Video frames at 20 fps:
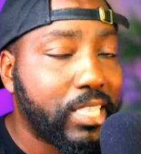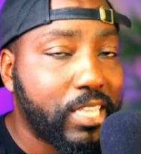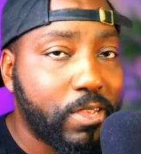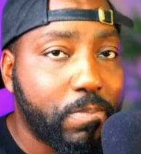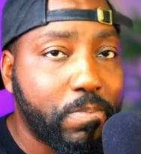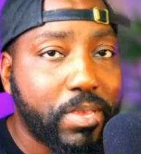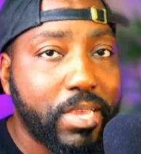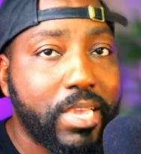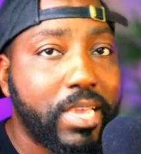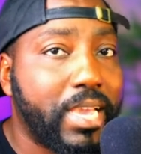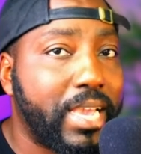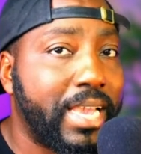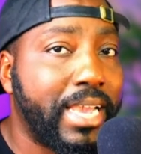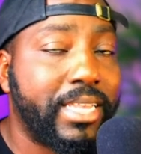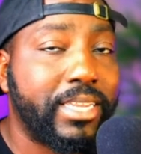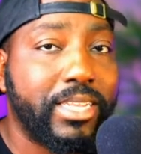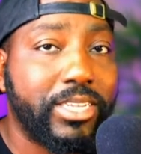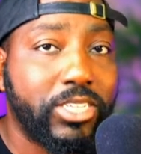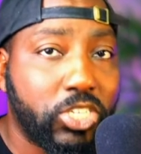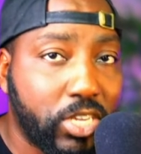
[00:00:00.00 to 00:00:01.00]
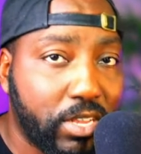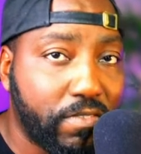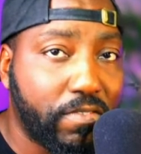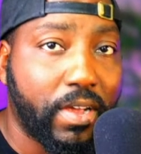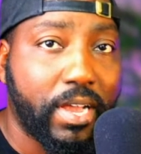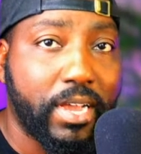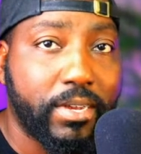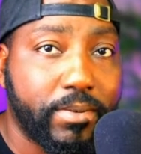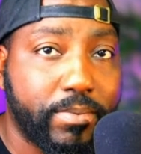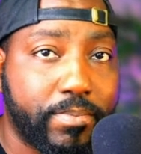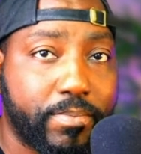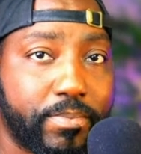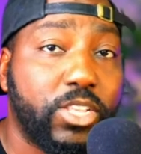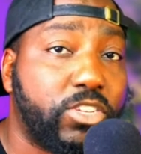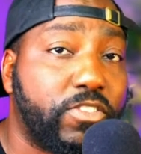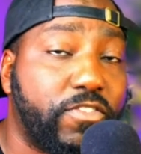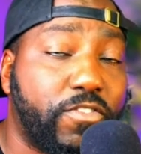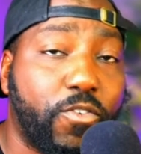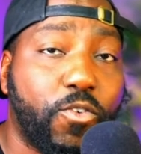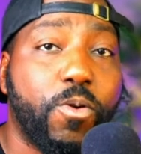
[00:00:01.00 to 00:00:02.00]
the P N G file. Now,
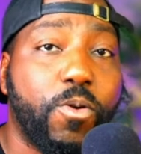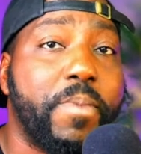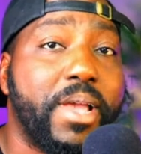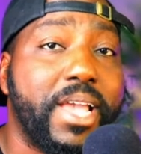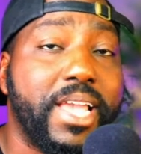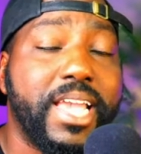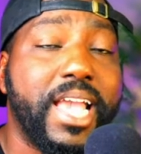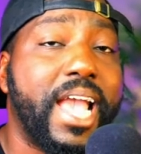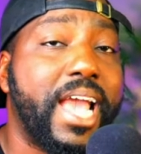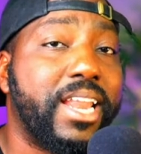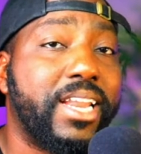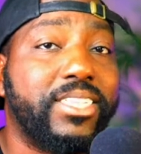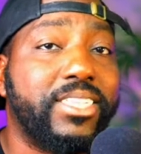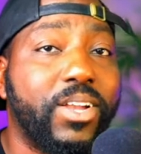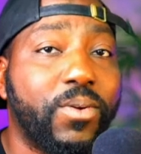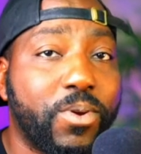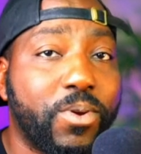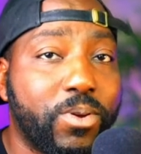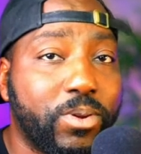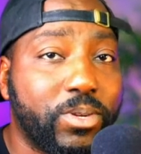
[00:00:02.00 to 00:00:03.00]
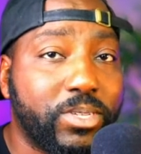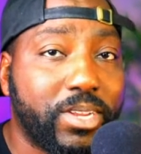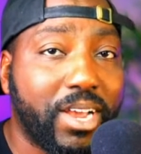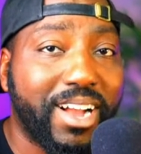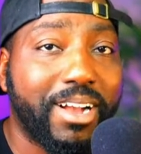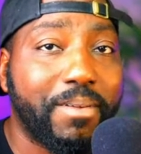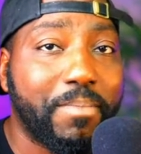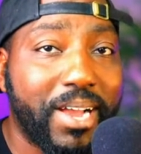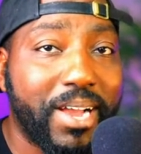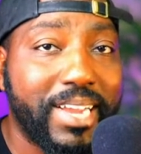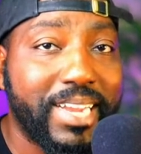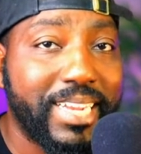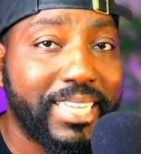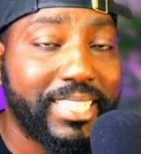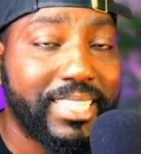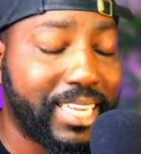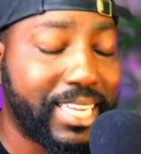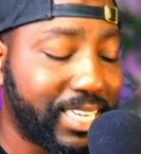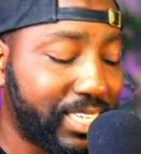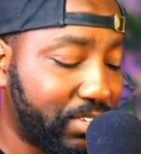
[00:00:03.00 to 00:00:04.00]
there's four main edits that we're going to talk about
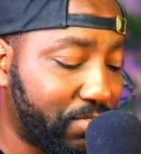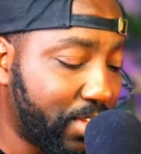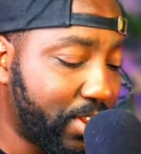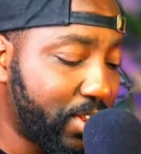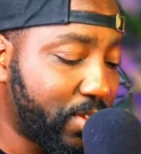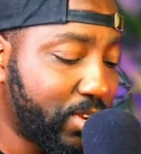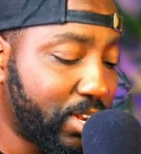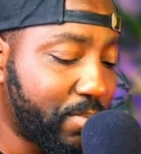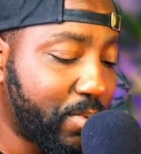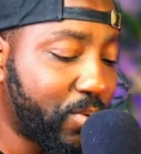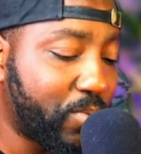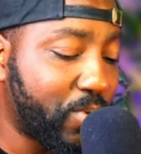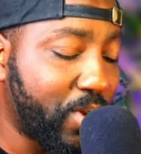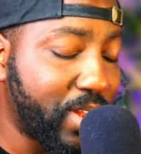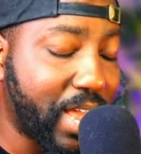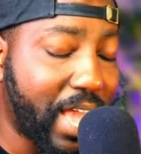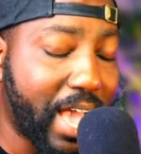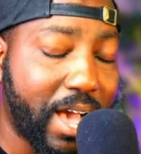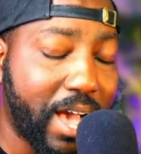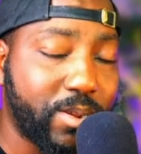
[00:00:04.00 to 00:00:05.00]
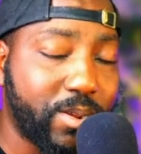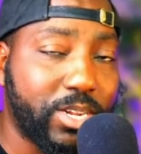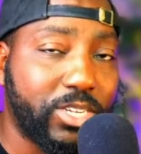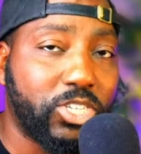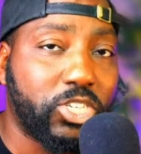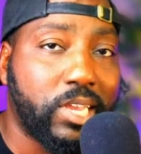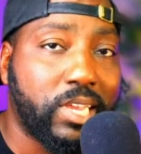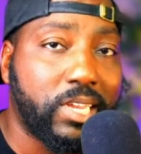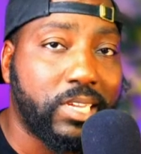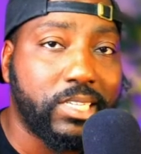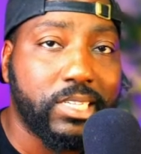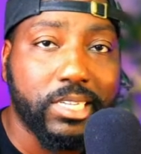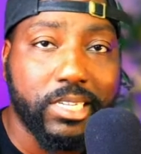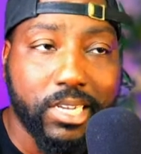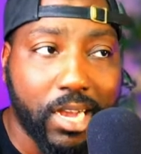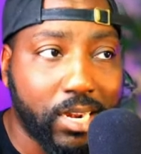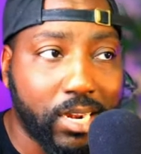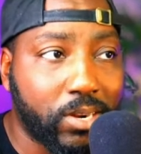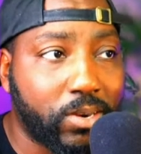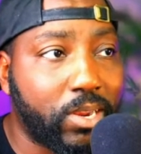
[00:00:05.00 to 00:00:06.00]
in today's video. Number one, how to change the
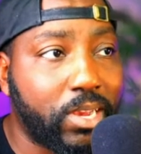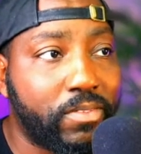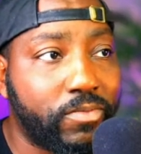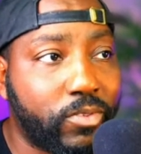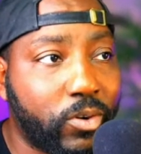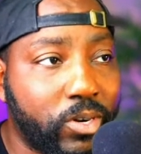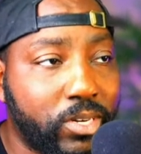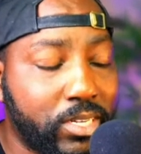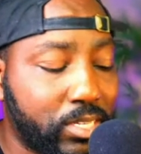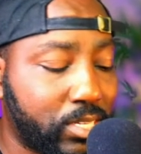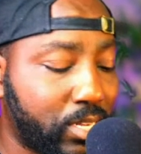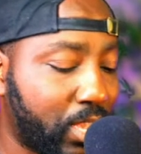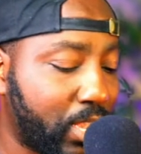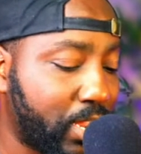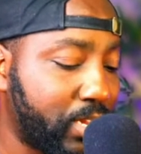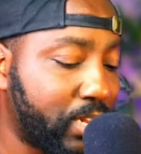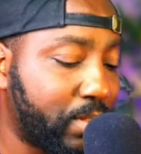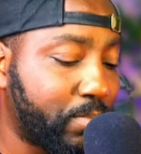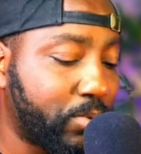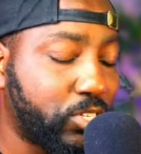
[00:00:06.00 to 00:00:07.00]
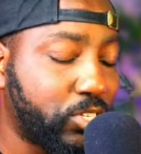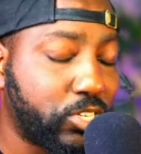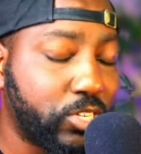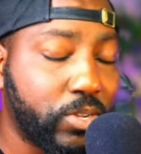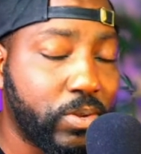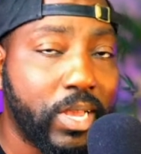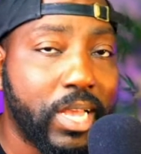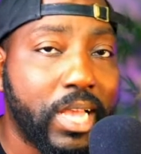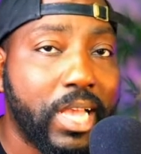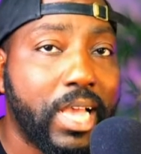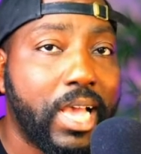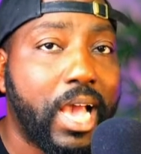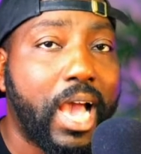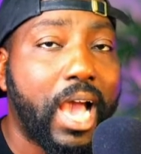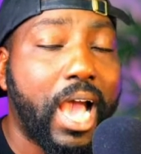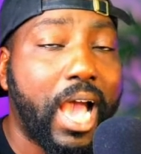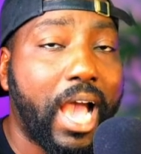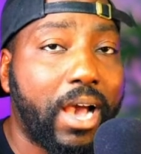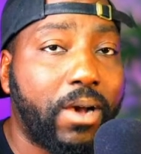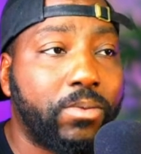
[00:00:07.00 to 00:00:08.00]
color of our design. Number two,
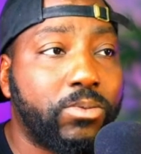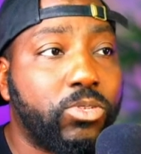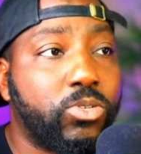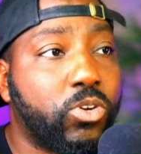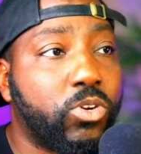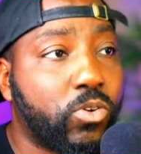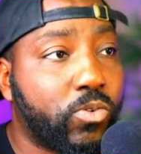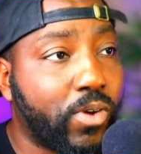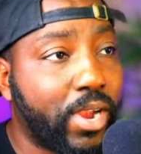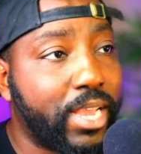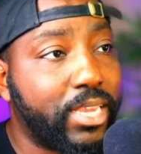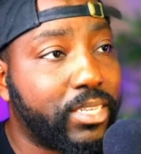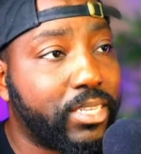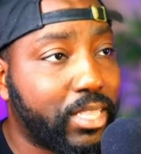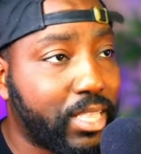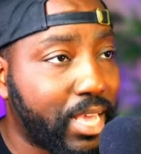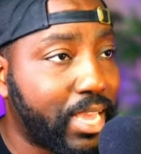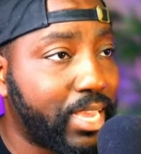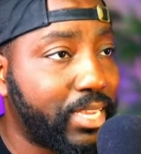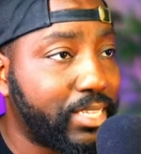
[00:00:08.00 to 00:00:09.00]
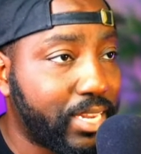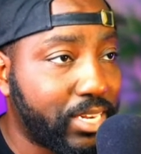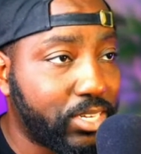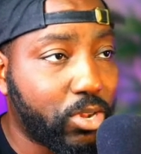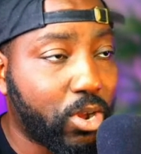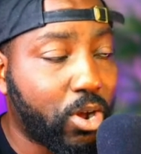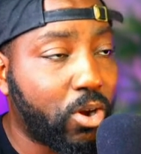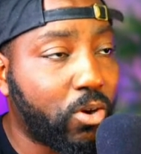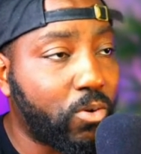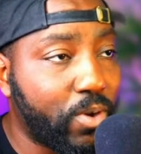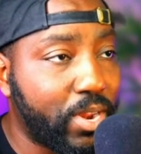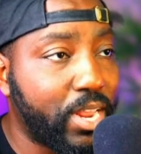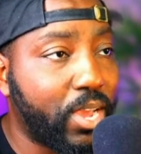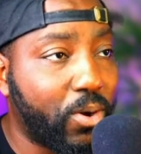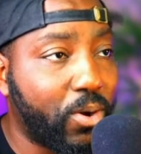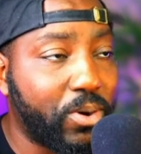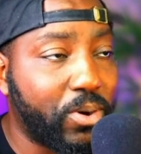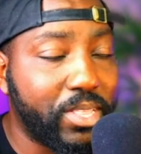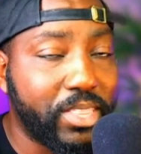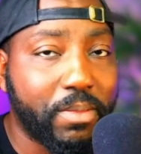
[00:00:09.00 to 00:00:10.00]
how to erase things that is already
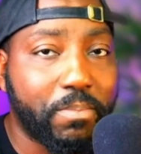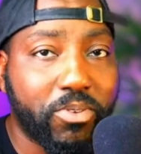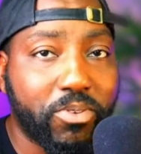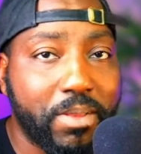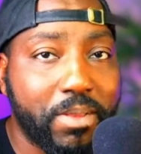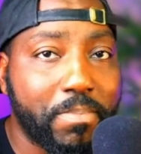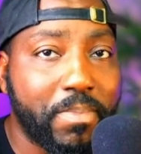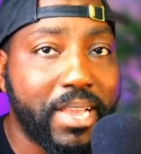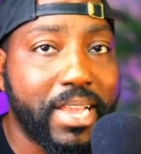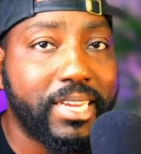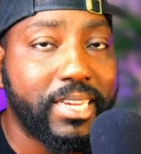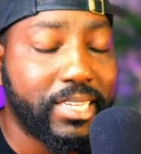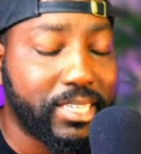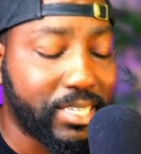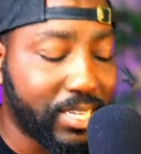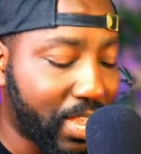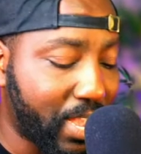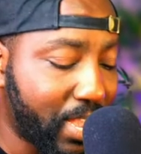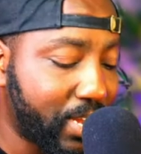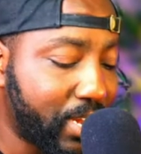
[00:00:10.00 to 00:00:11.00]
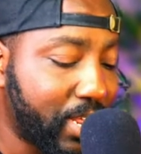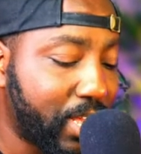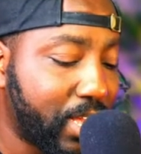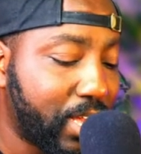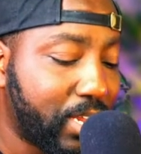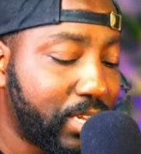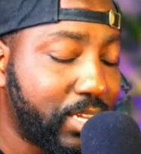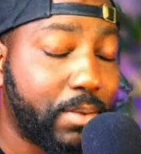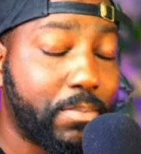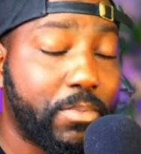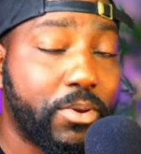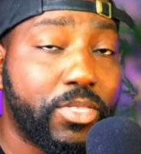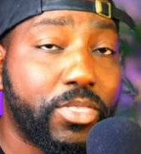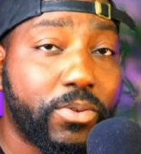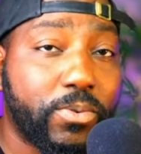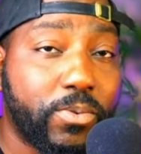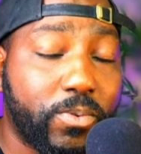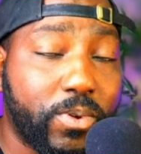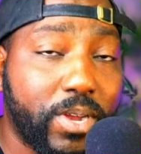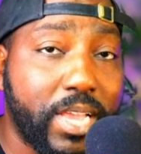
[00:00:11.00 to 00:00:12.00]
on the pre-made design. Number
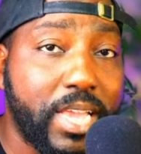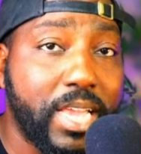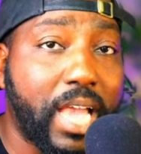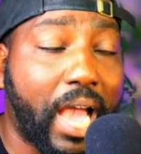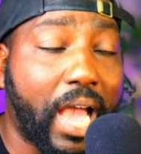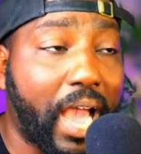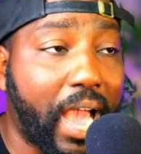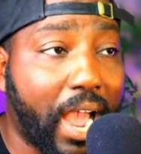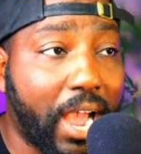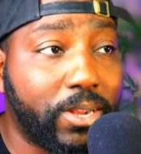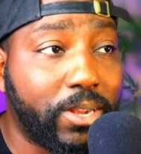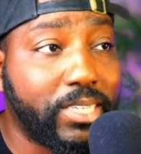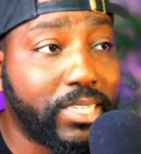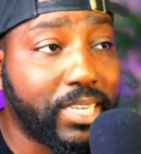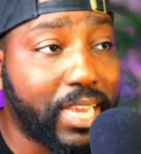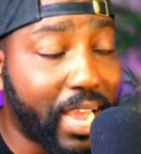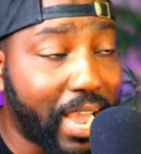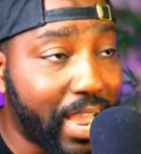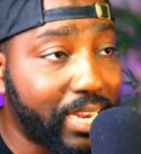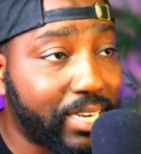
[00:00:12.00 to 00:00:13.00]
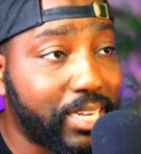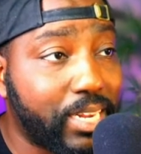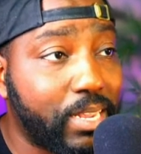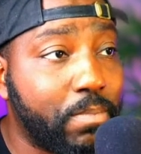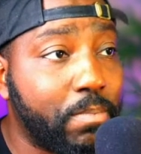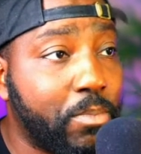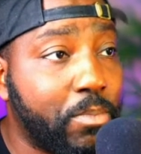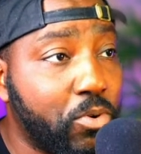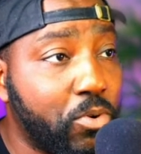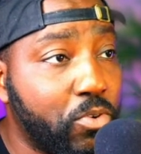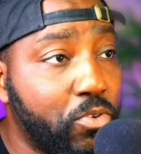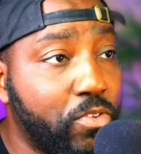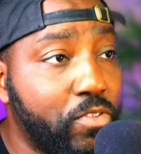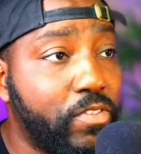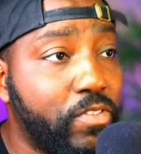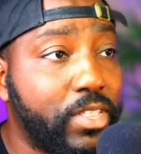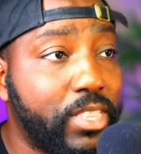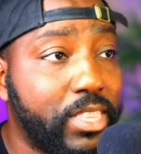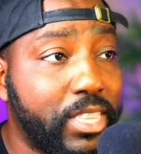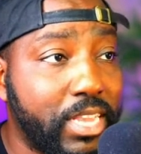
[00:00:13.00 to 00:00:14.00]
three, how to actually
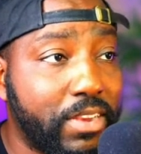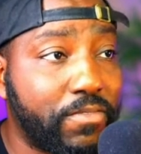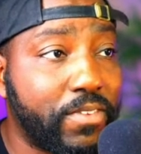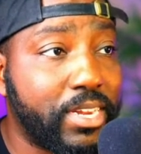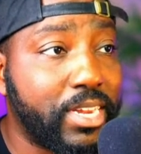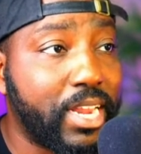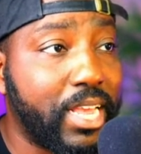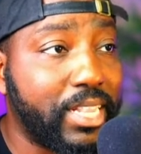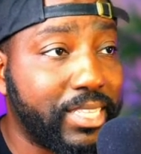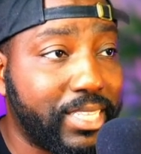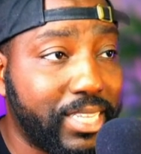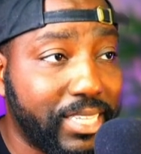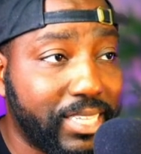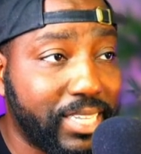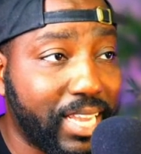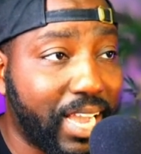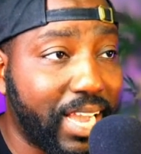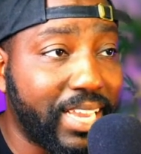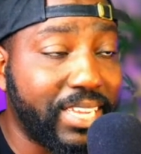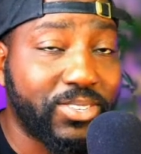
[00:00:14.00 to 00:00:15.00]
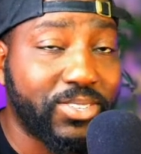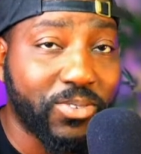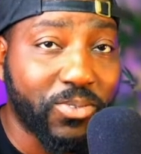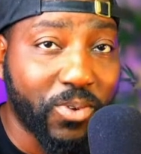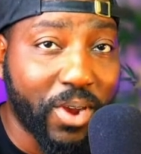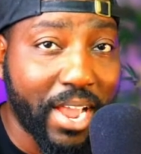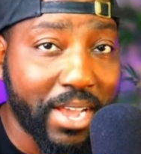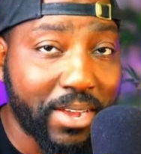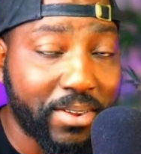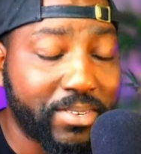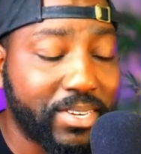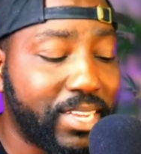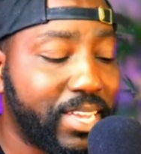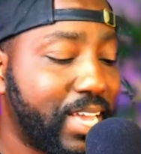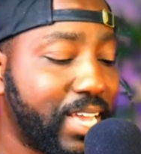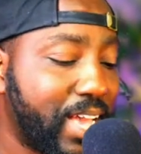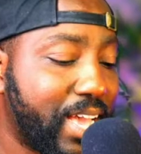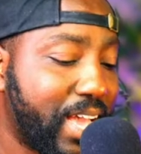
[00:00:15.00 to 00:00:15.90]
move different designs around.